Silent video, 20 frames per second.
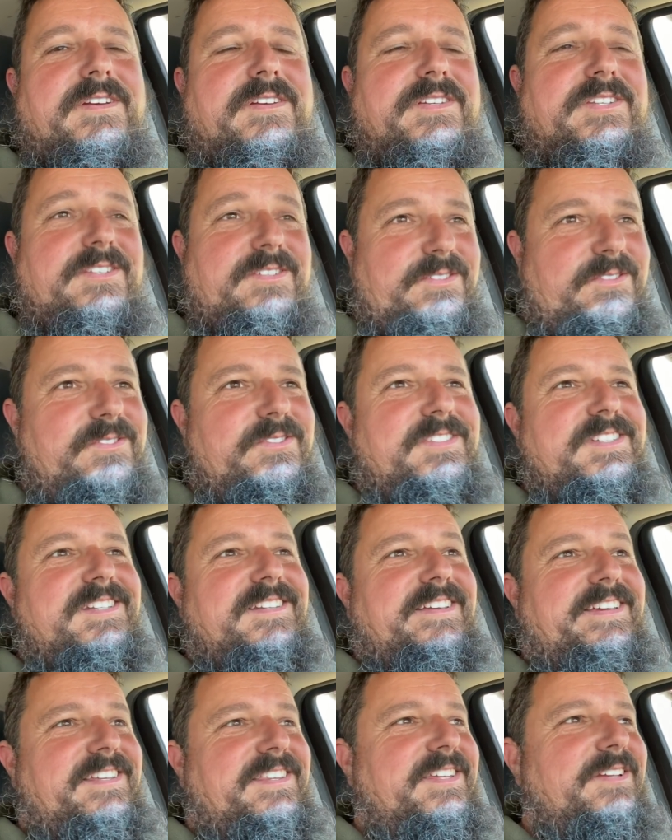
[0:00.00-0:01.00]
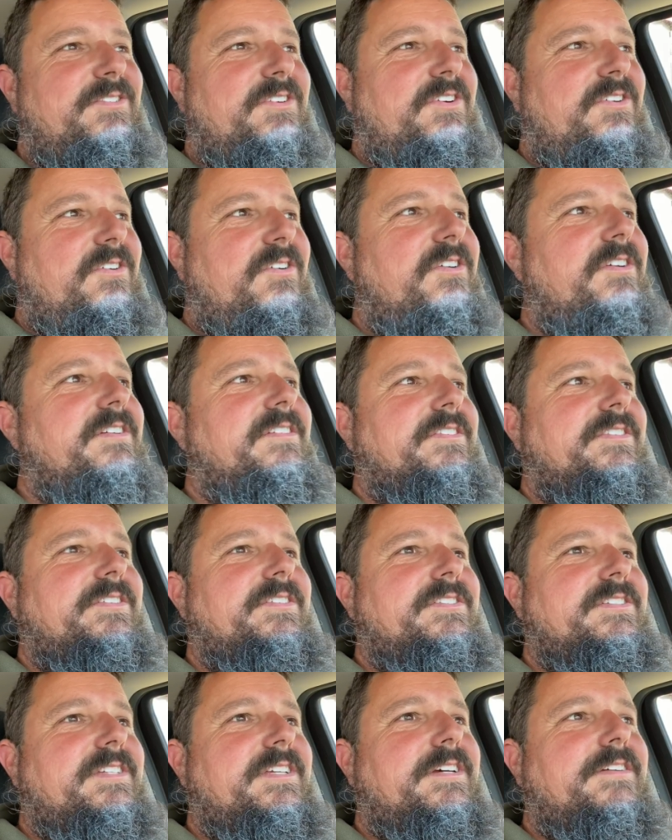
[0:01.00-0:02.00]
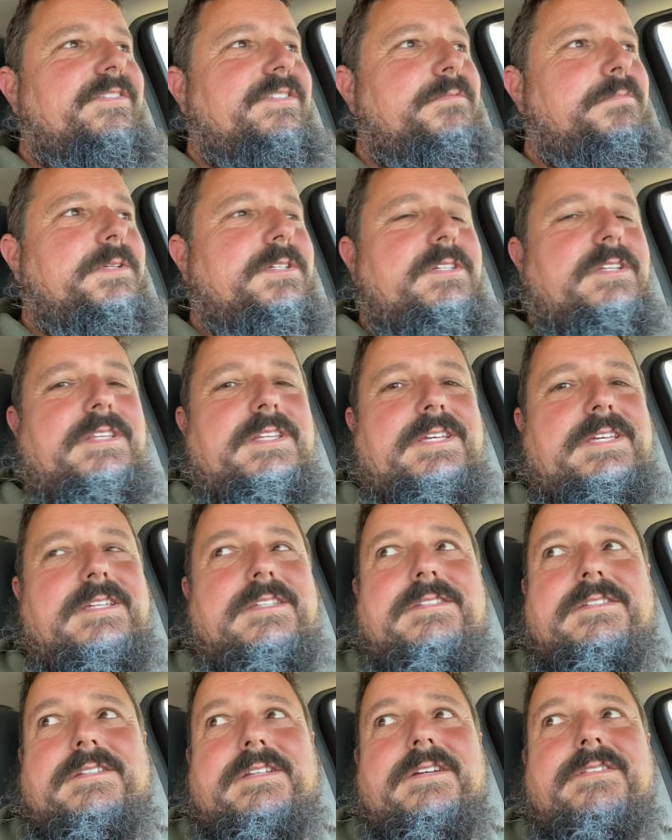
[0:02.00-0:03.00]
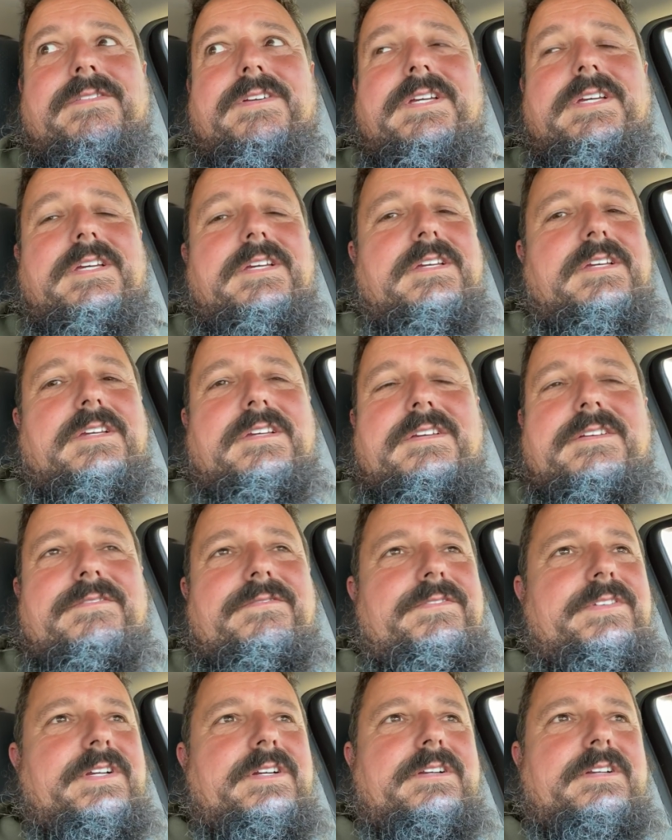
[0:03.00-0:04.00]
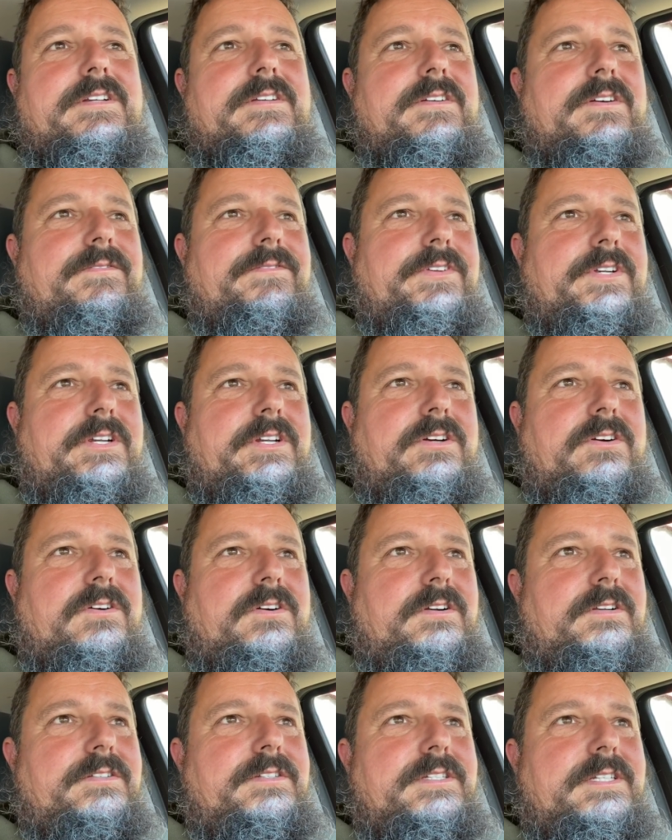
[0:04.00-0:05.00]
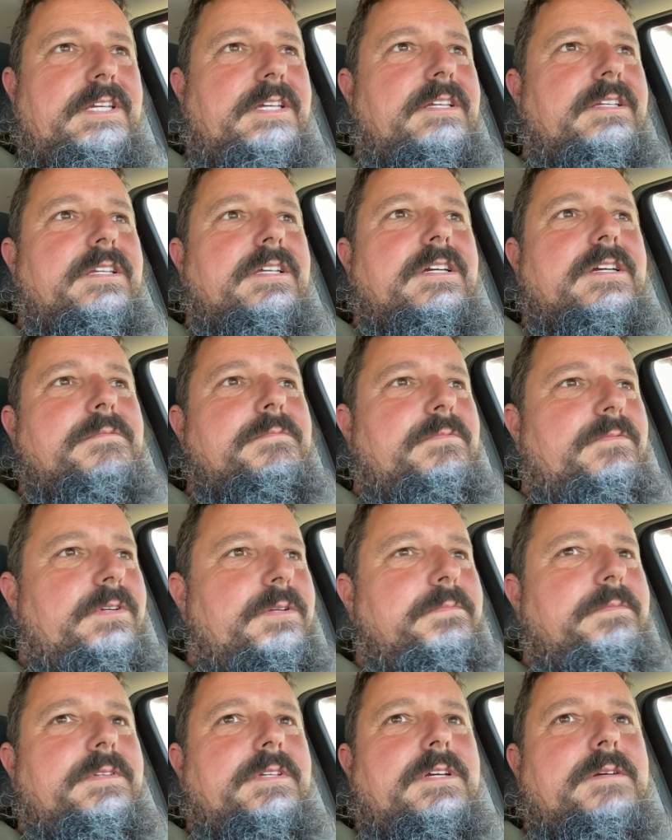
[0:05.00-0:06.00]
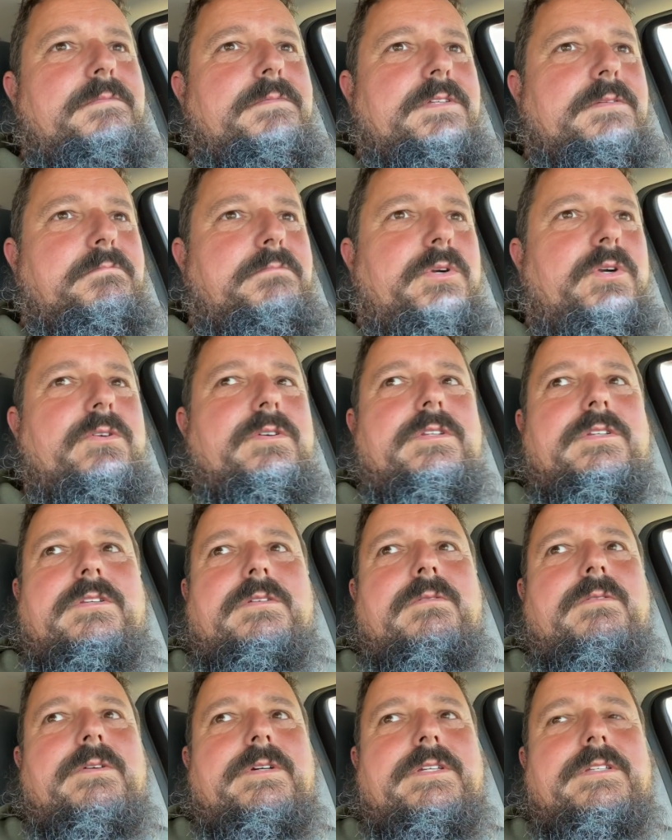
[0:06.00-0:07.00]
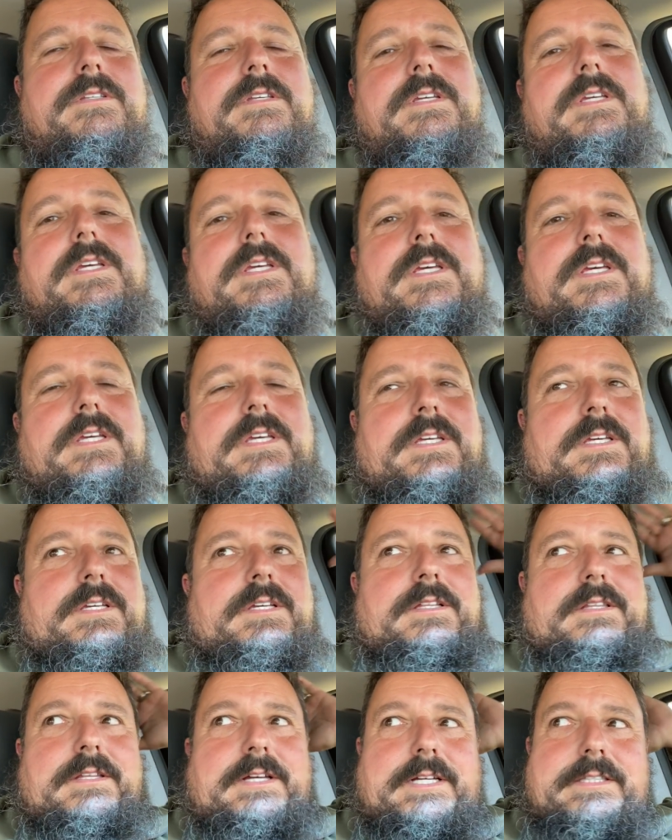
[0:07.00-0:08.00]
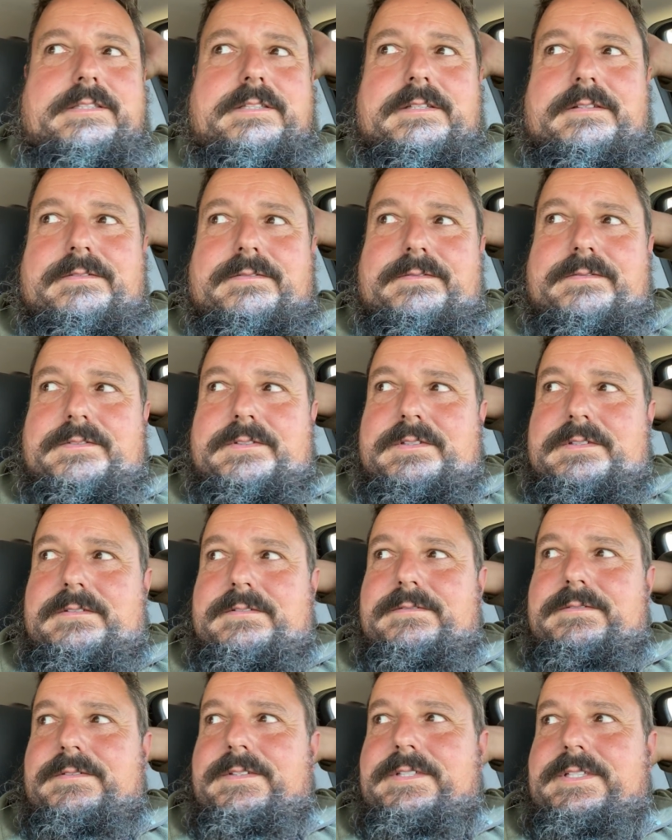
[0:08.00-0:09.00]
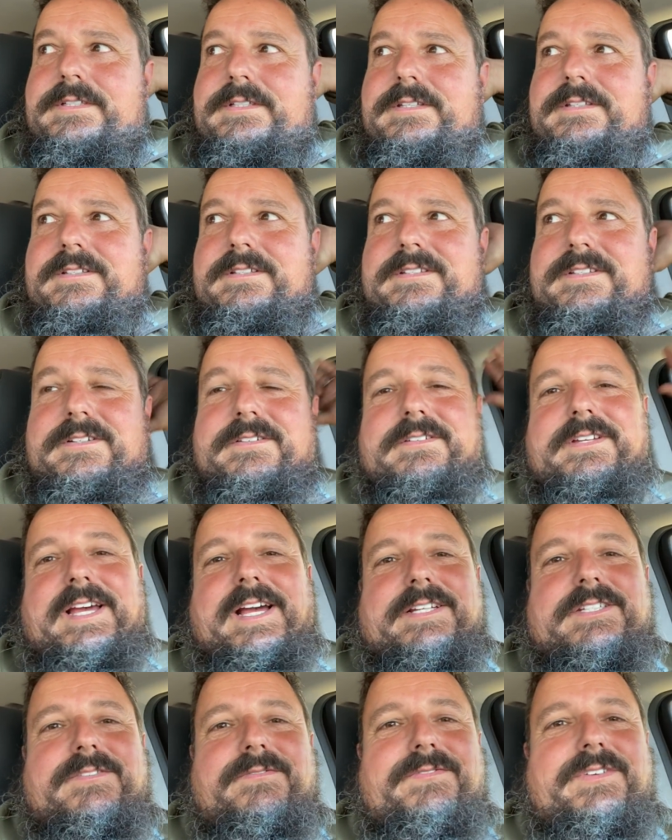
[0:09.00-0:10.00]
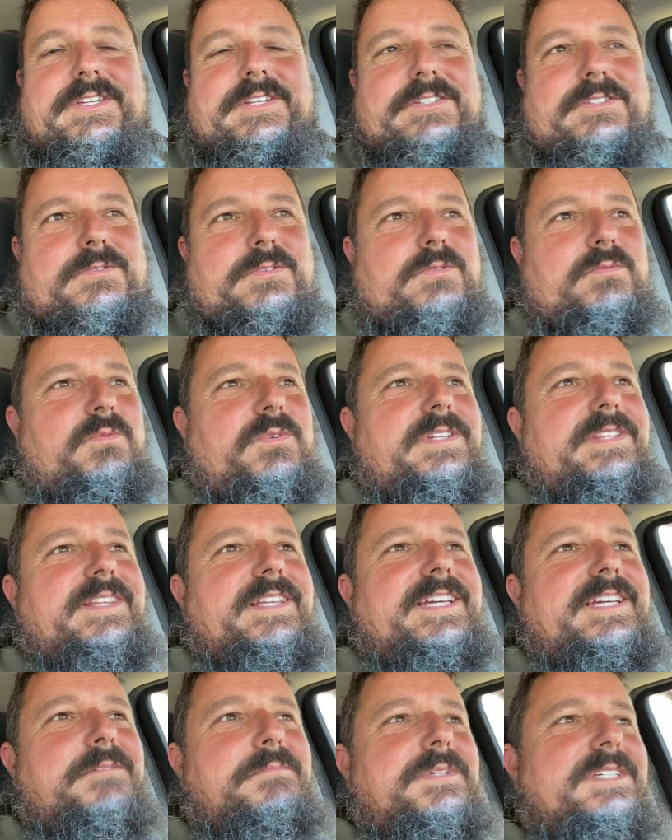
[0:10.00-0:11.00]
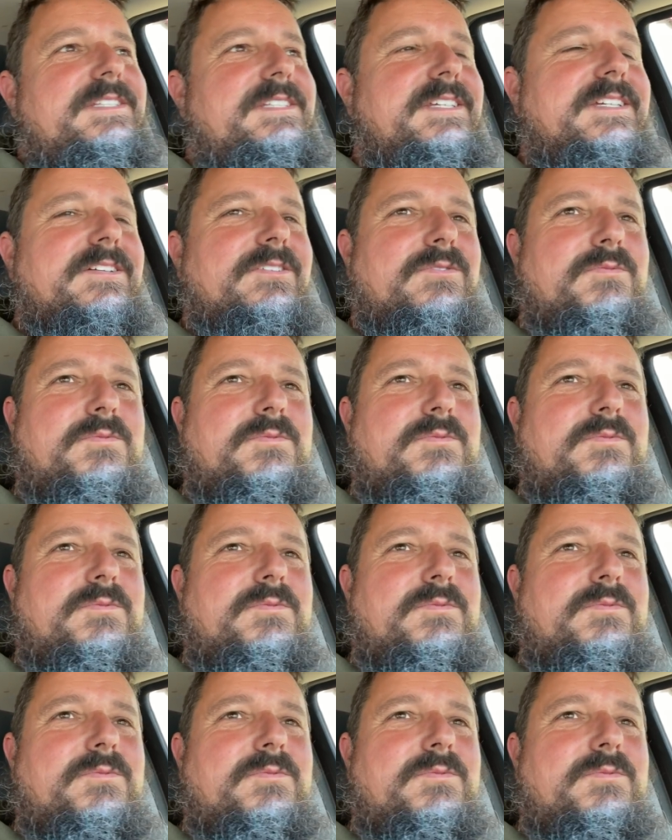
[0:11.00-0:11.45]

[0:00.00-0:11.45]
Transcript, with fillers: used. Like, they were hard on their stuff, especially the kids' stuff. Very, very hard. Stained up, ripped up, broken toys. Lots of, you know, action figures with one leg missing or